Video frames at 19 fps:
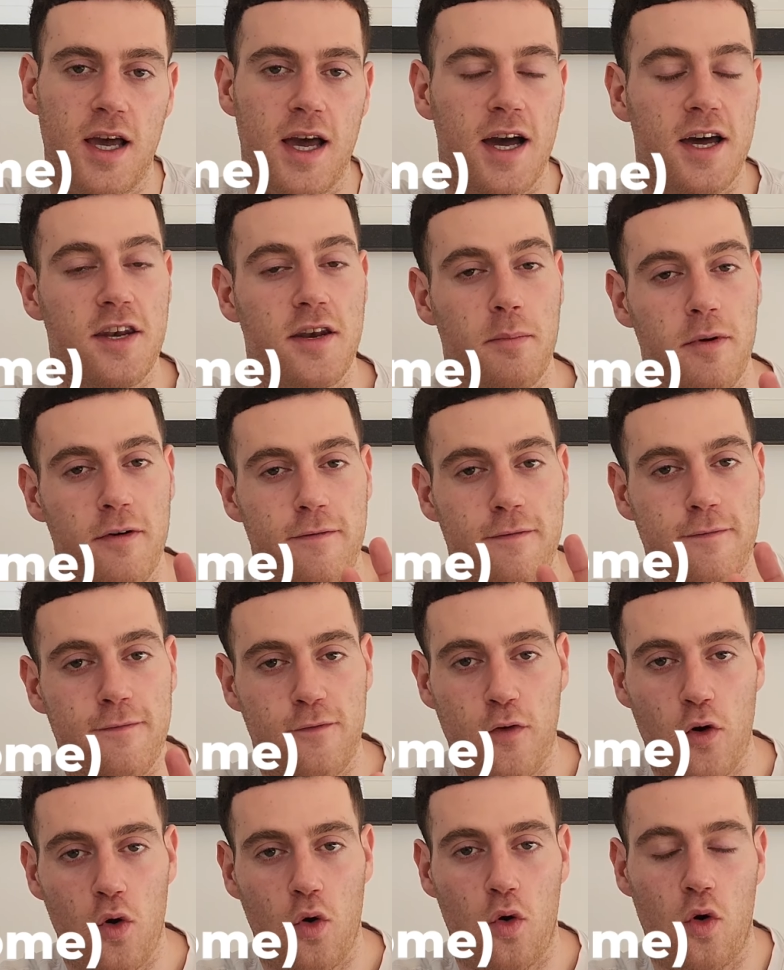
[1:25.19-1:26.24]
And number
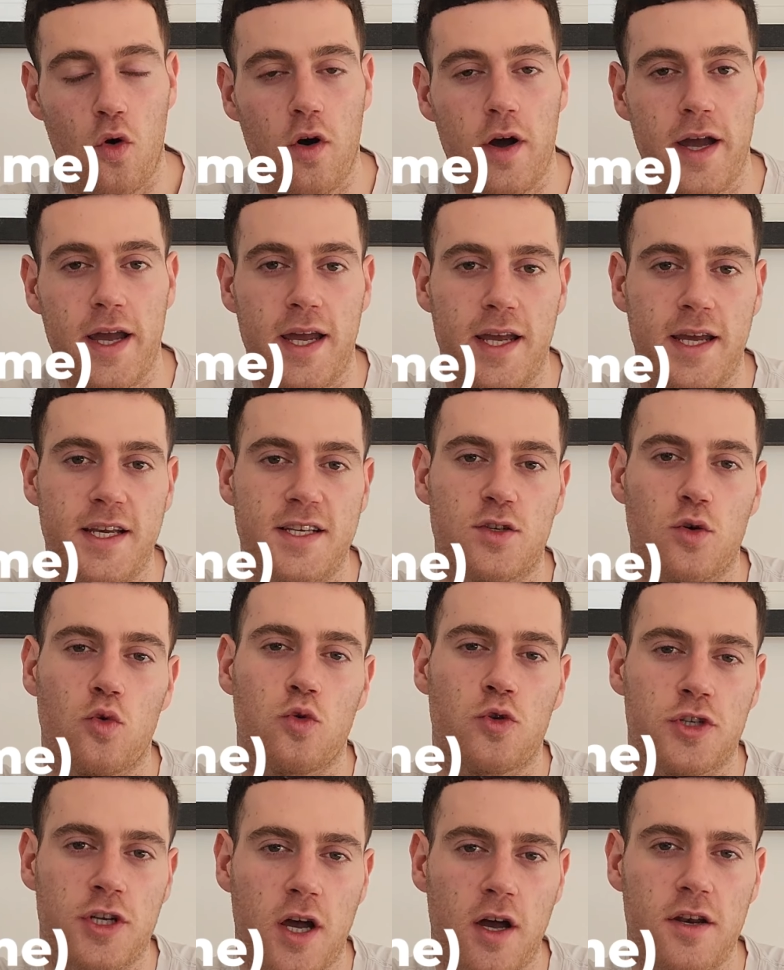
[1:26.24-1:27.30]
four is
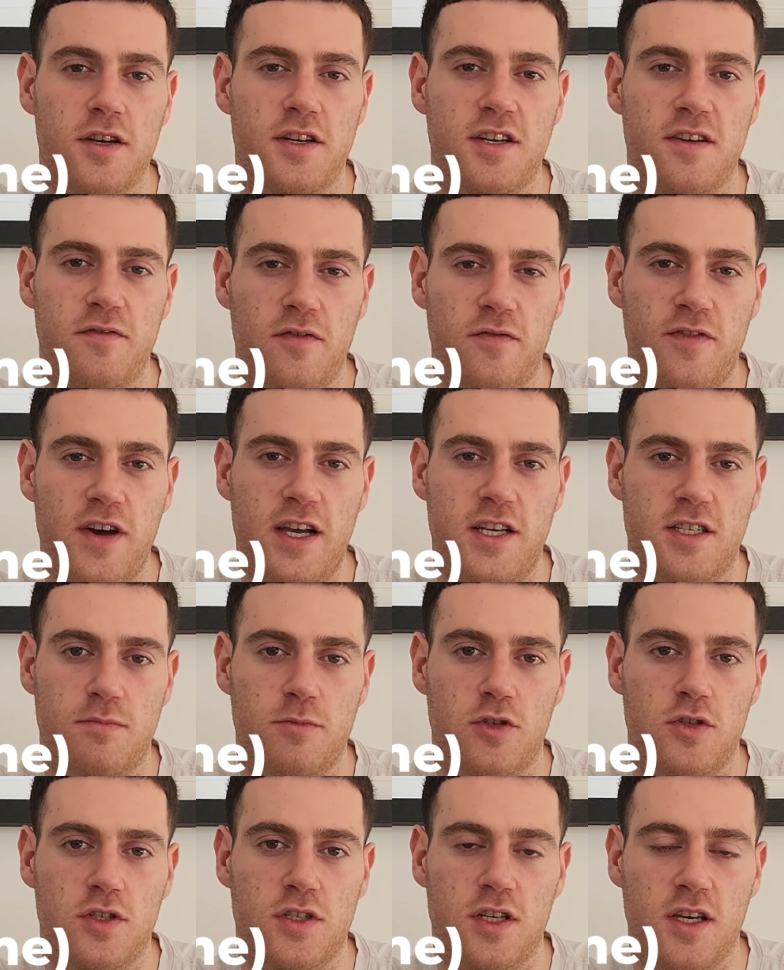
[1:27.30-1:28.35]
alternative
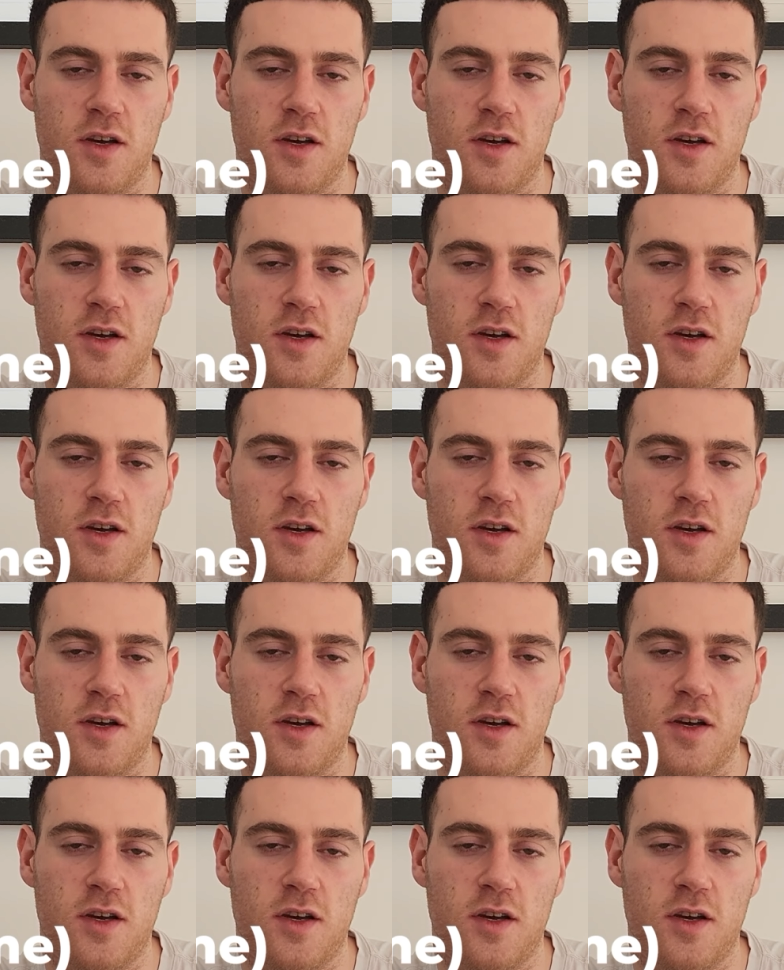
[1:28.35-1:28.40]
investments,